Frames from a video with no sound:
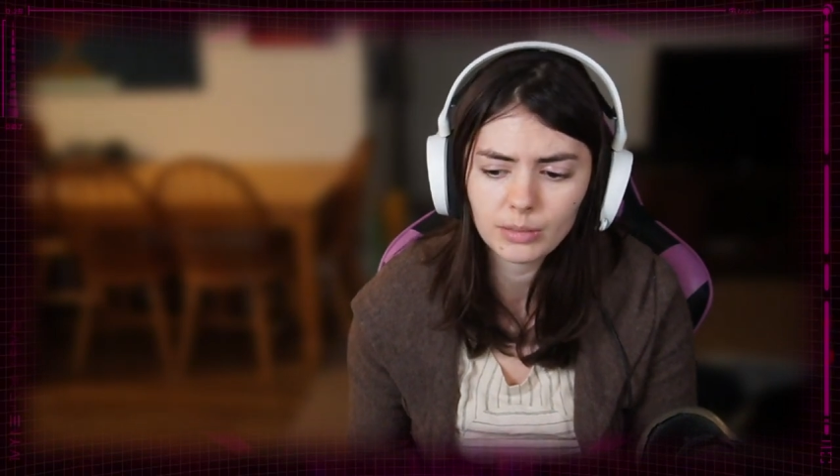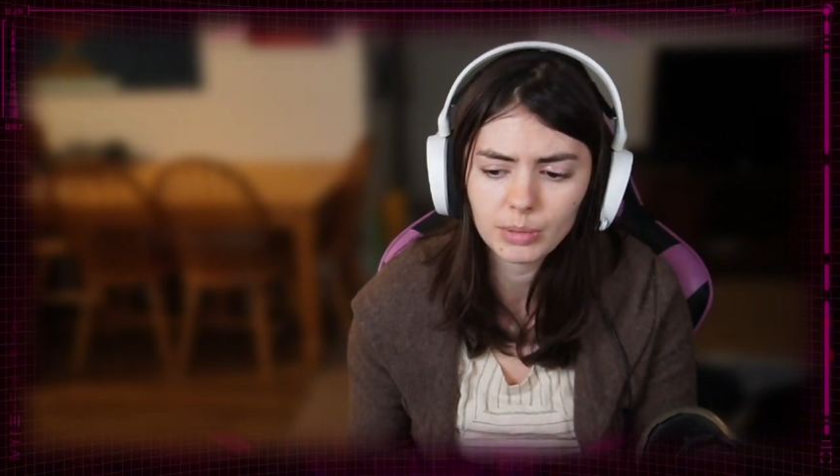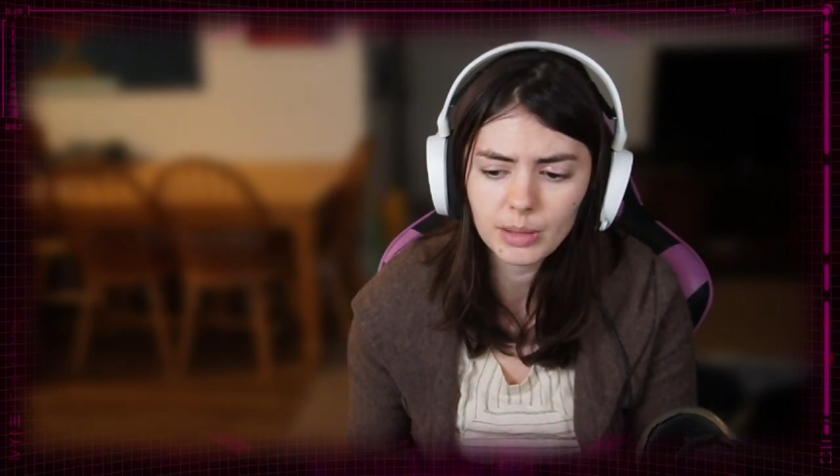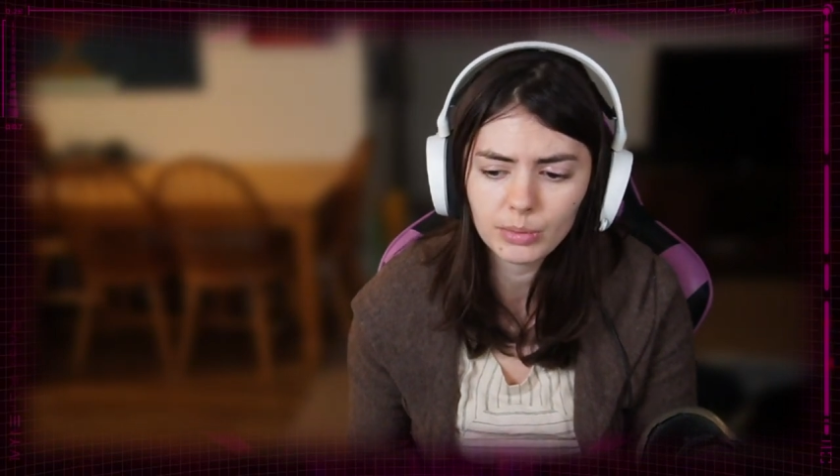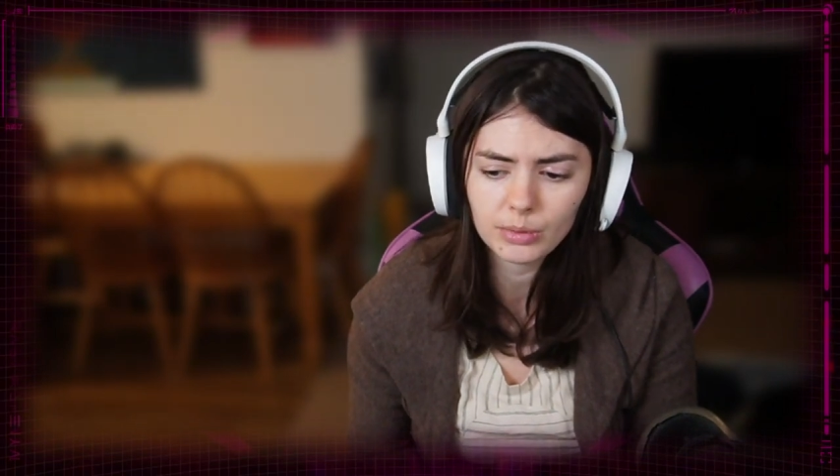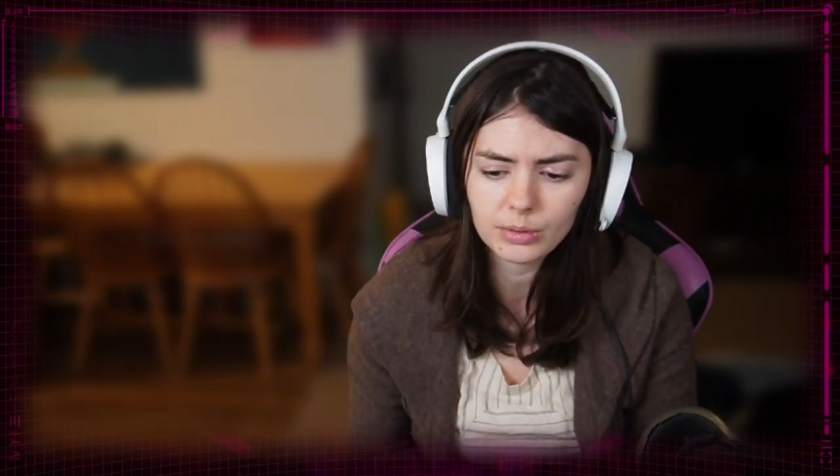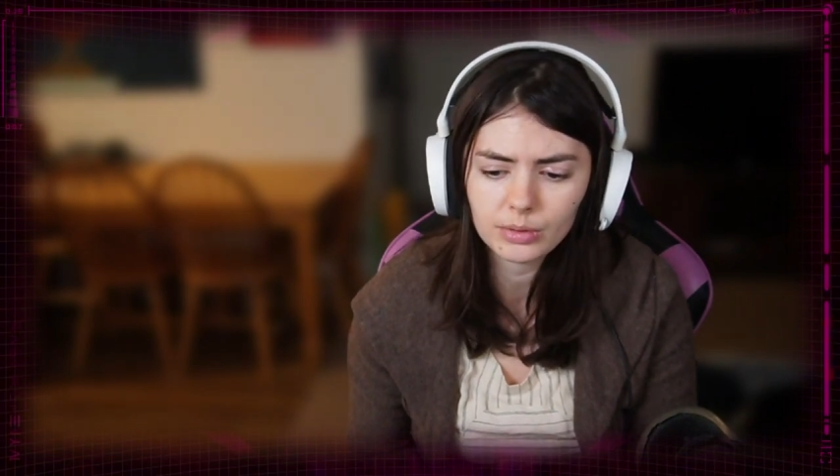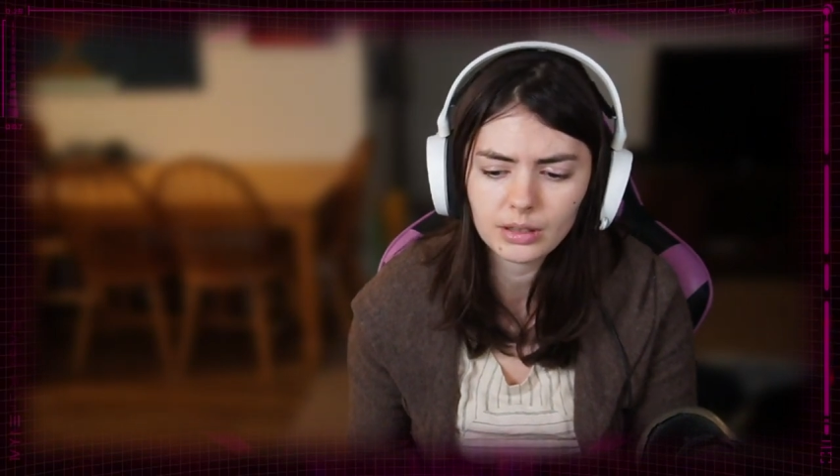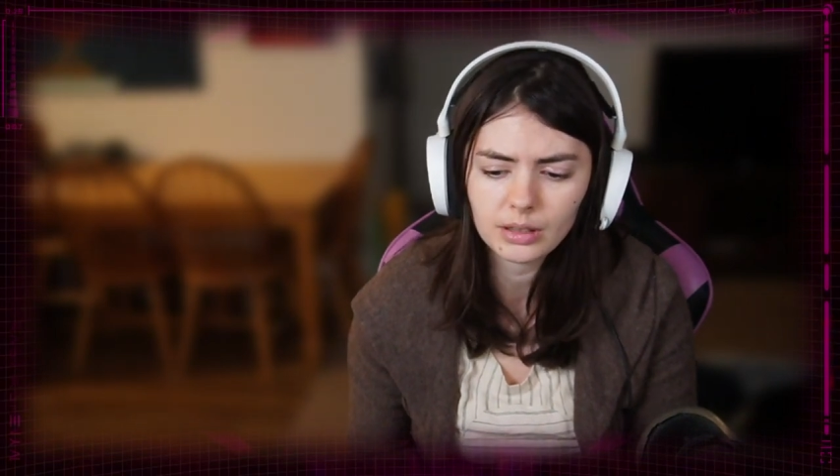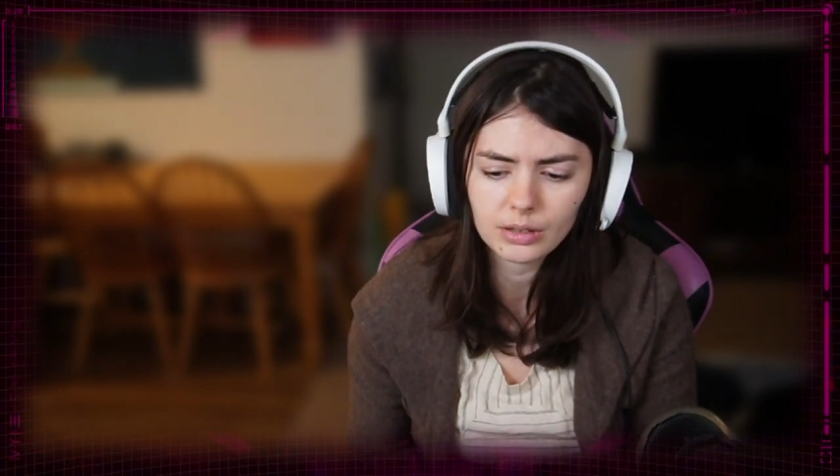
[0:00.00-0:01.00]

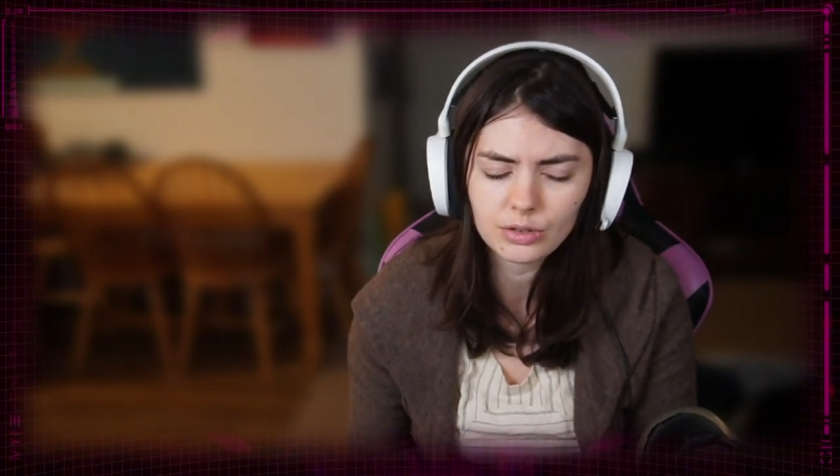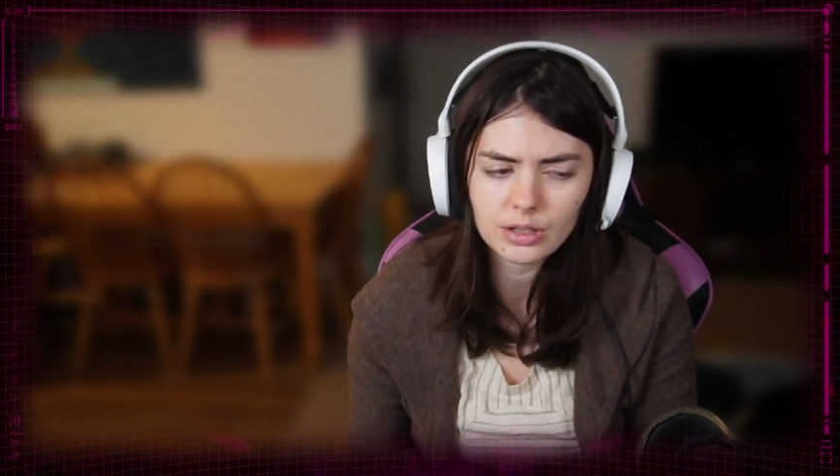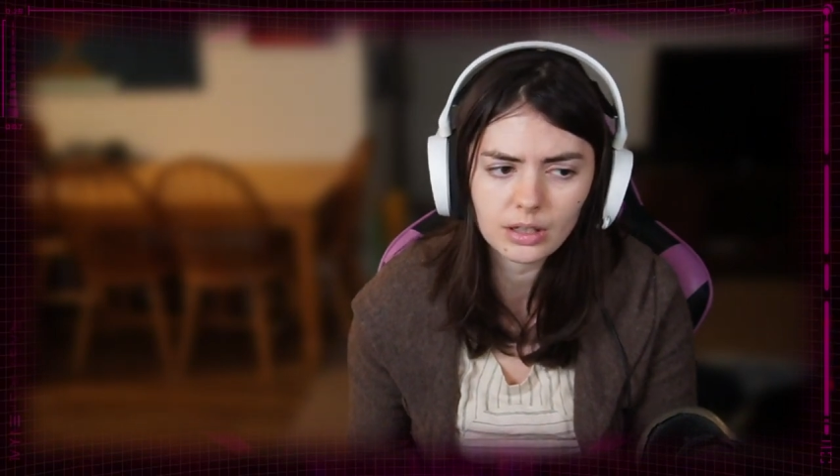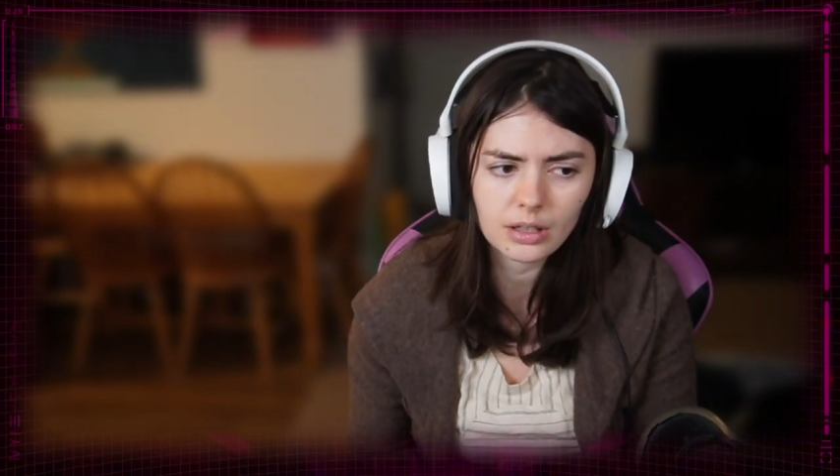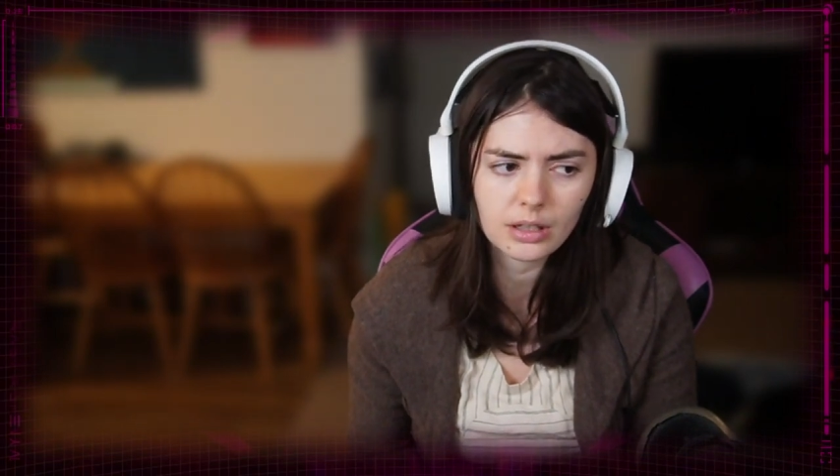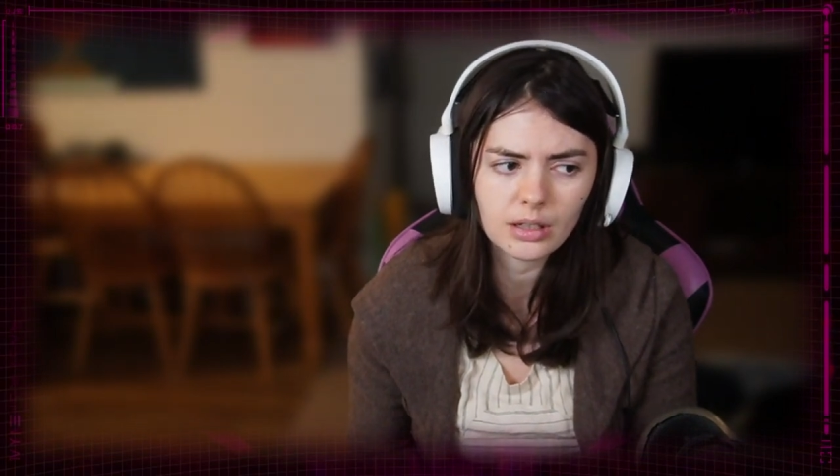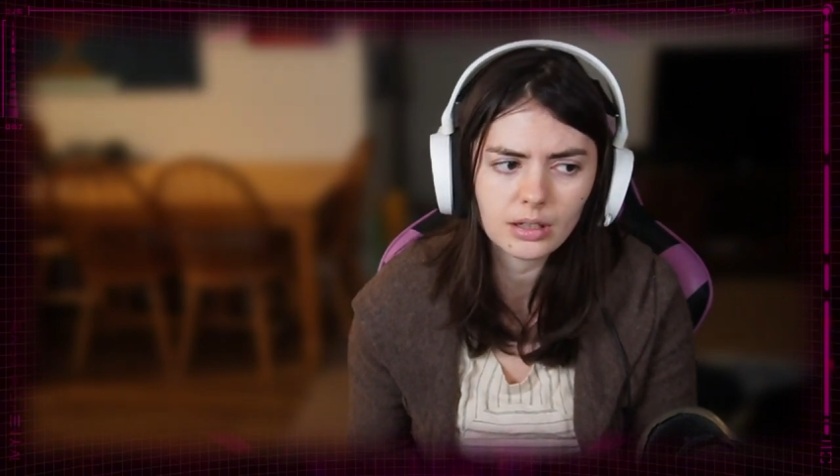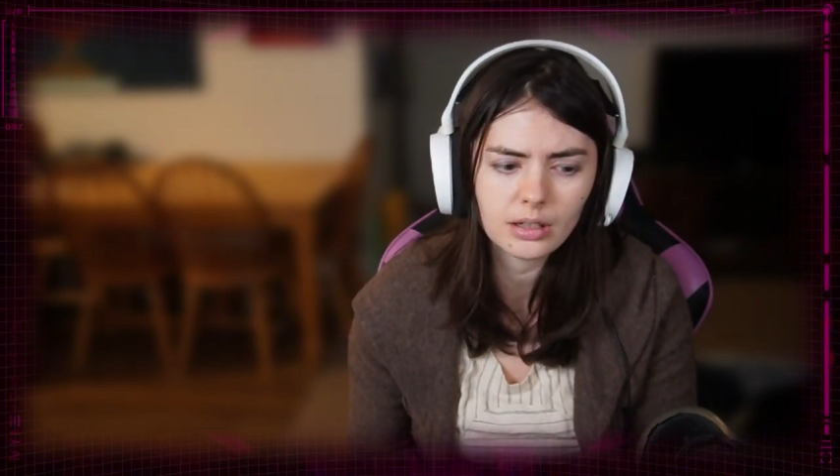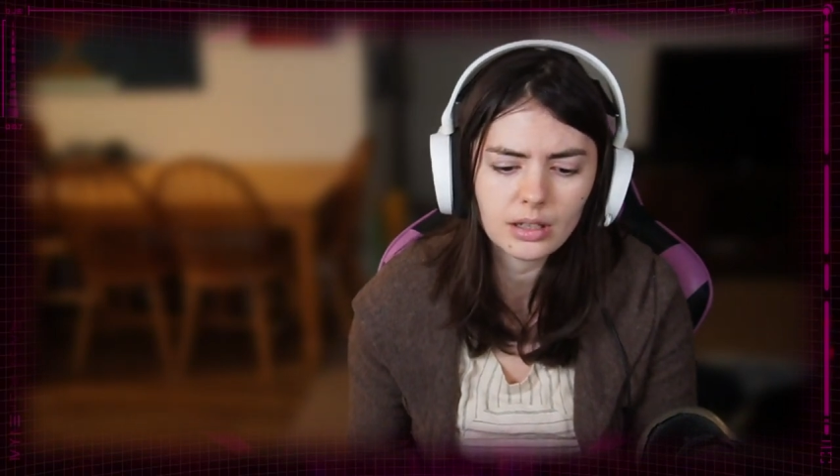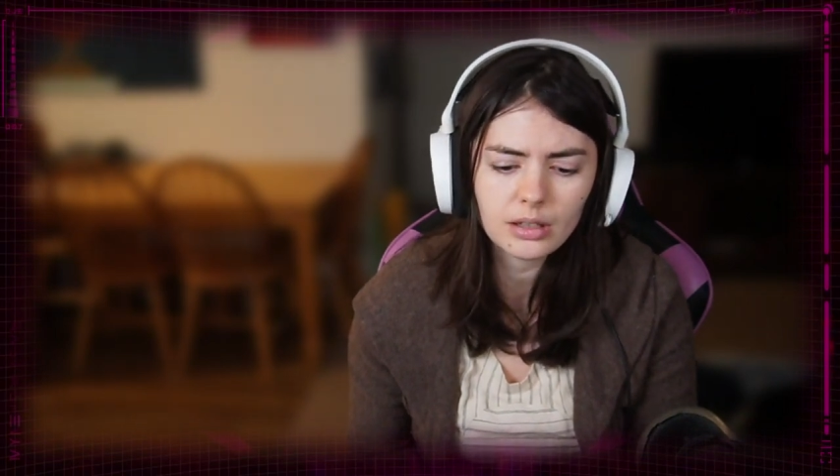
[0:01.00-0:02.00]
people in Undercity, and he